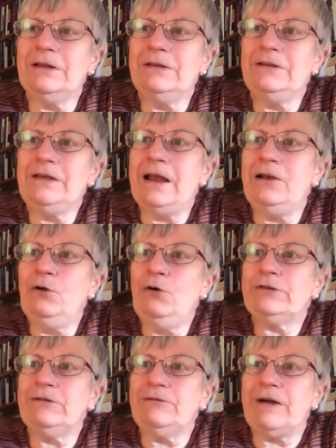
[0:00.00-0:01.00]
yet
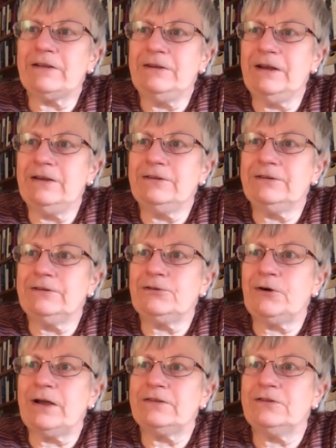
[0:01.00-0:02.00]
looked at vaccination
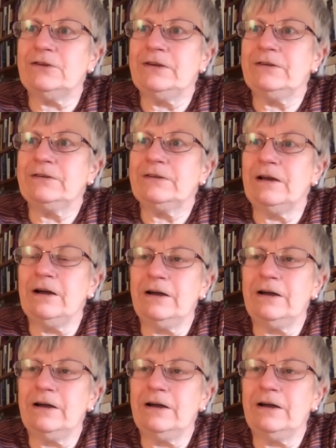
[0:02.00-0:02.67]
strategies